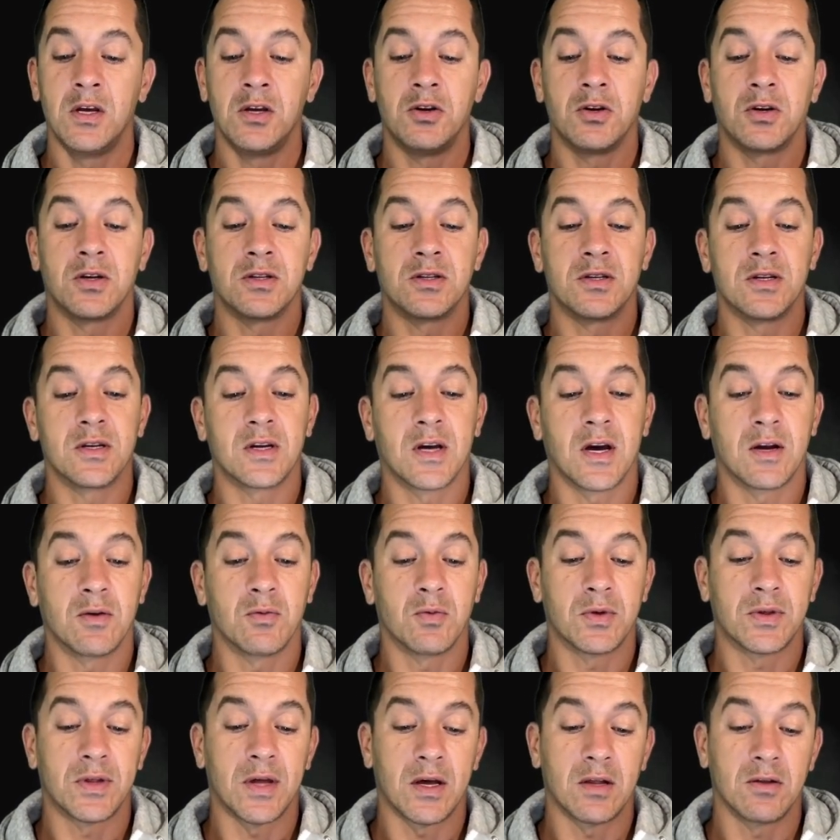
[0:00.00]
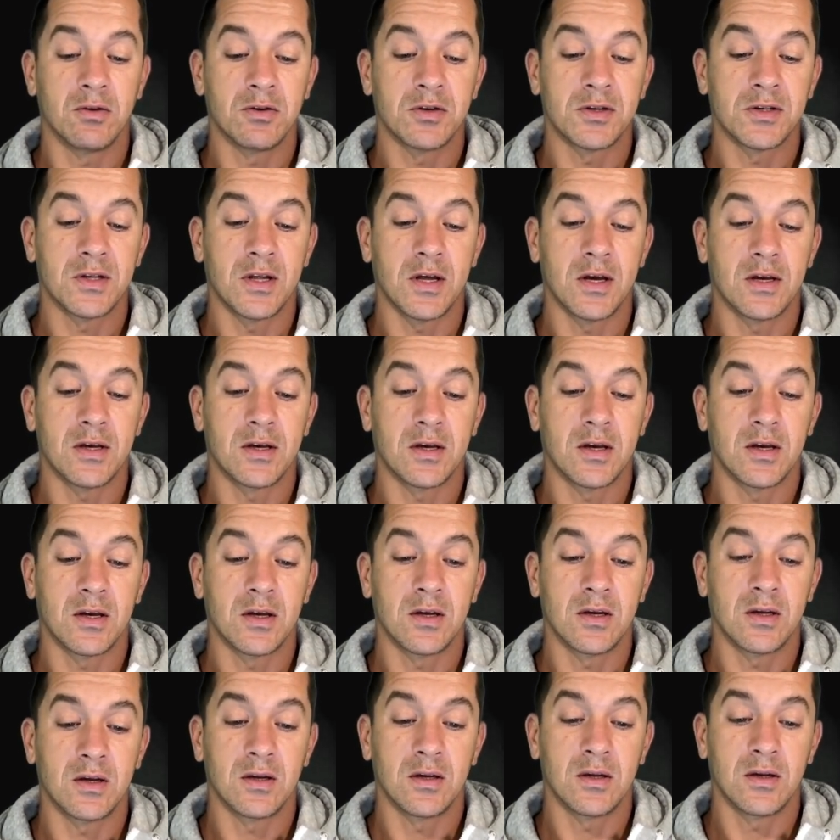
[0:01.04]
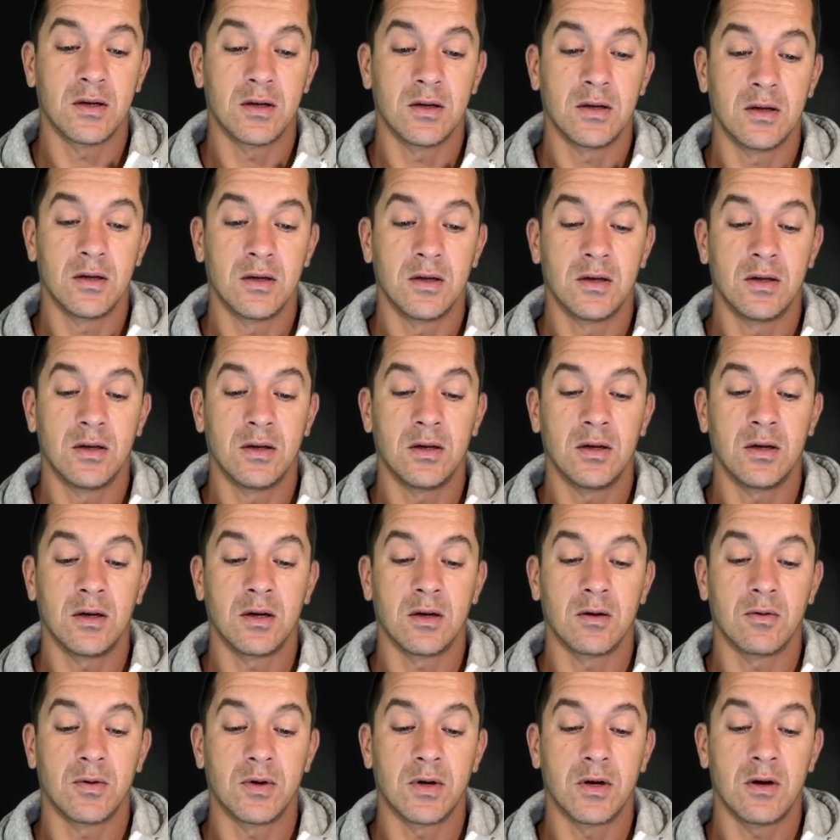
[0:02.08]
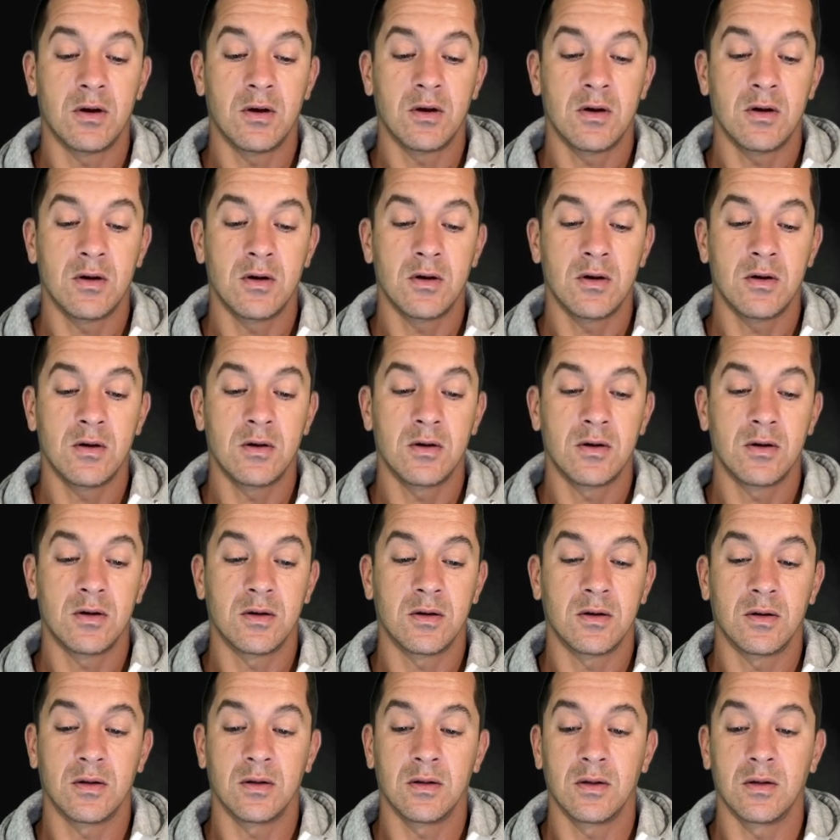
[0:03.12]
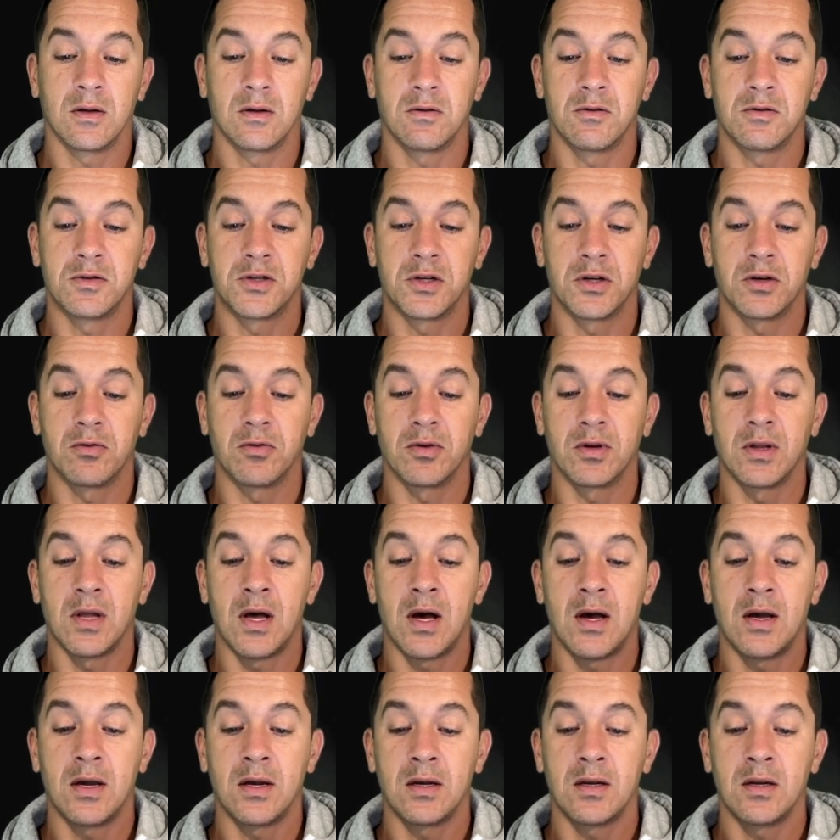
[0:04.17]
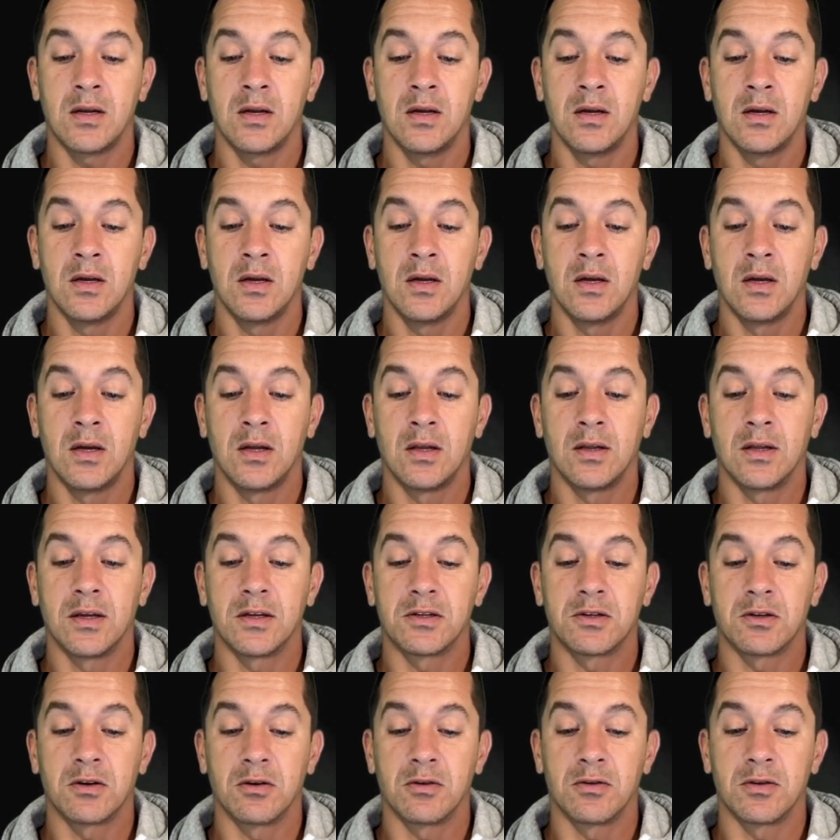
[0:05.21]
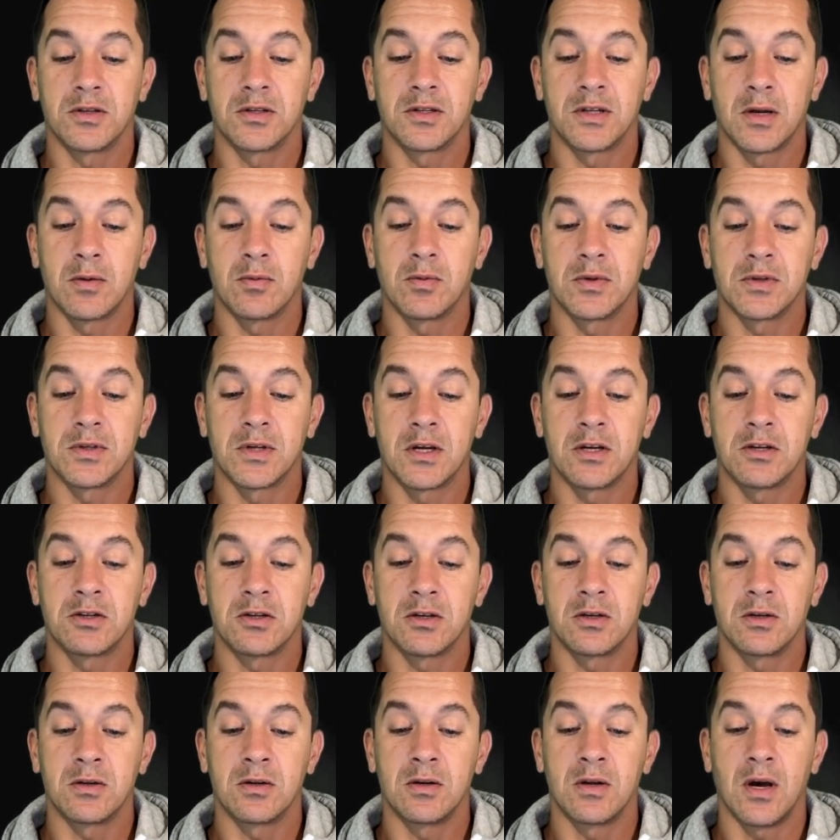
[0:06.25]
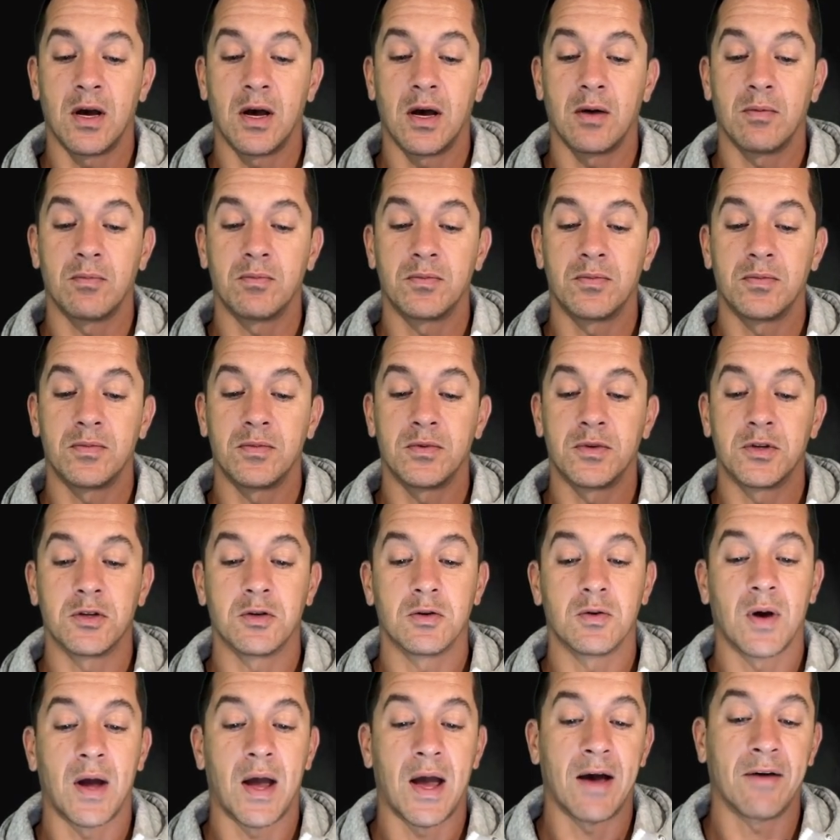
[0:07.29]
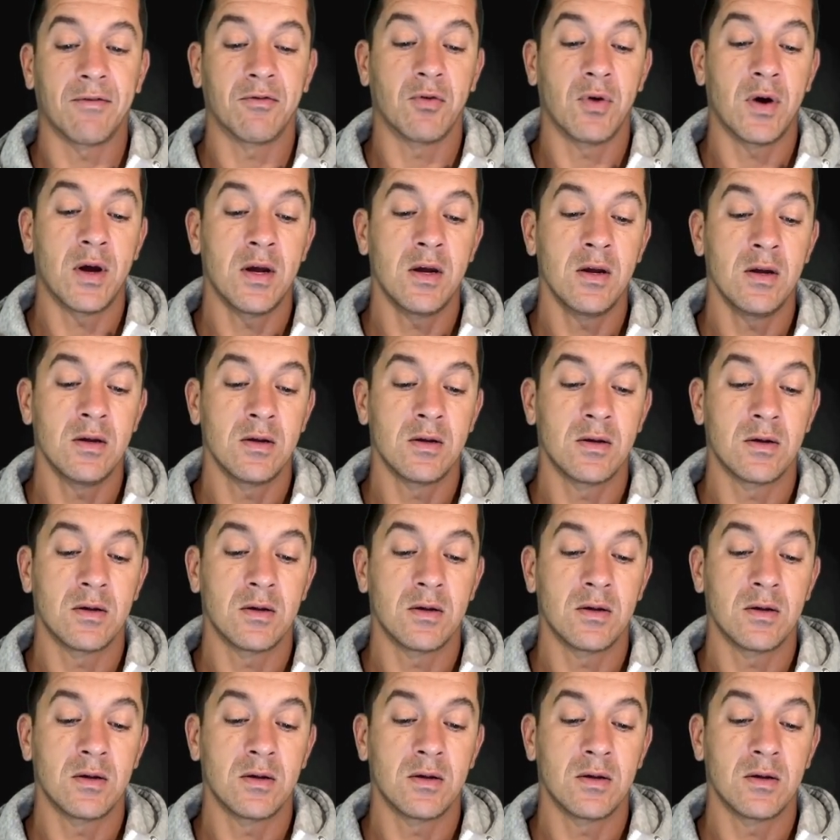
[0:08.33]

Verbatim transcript: You can see kind of what that looks like. There we are, little jittery line. Let's turn the stabilization up to halfway.